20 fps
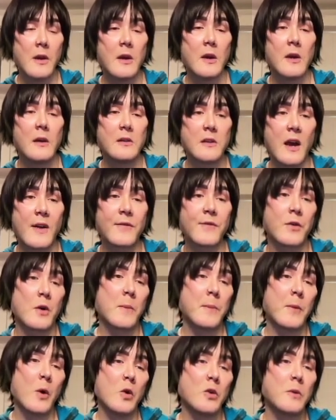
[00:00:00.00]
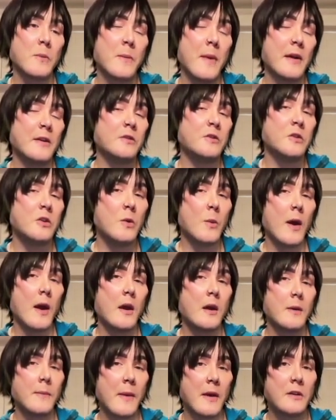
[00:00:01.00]
is that for both MEN2A
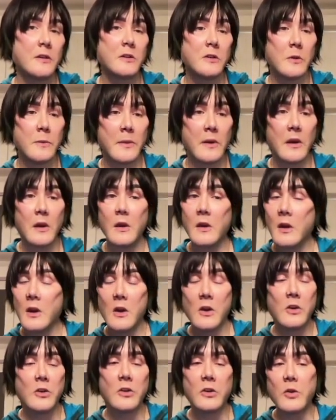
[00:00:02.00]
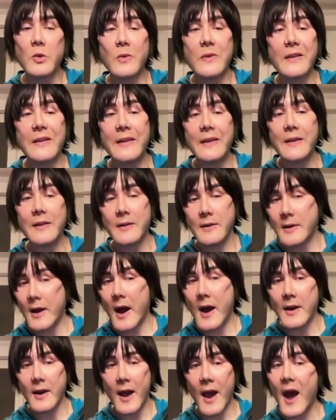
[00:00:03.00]
and MEN2B, you need
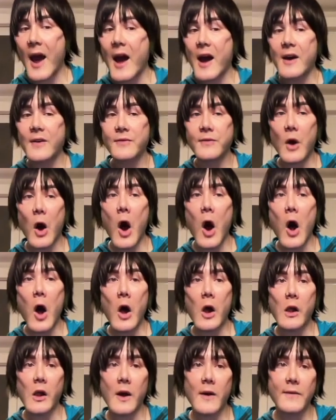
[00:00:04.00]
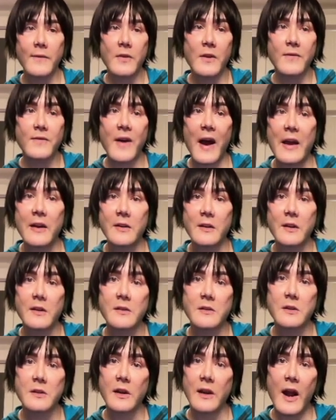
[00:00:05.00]
not have all of the findings
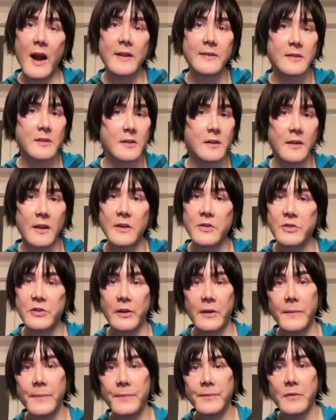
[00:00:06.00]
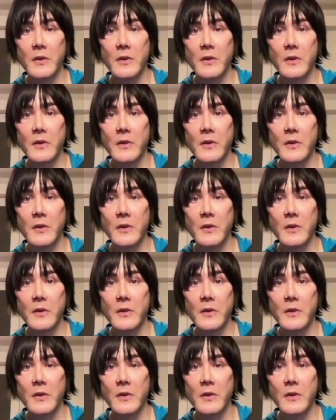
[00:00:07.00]
in the constellation.